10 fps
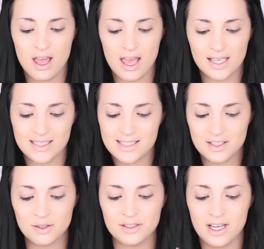And
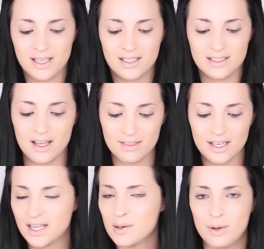still,
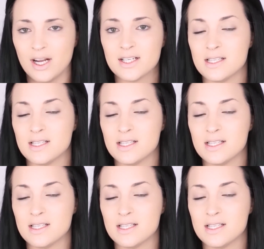nothing compares,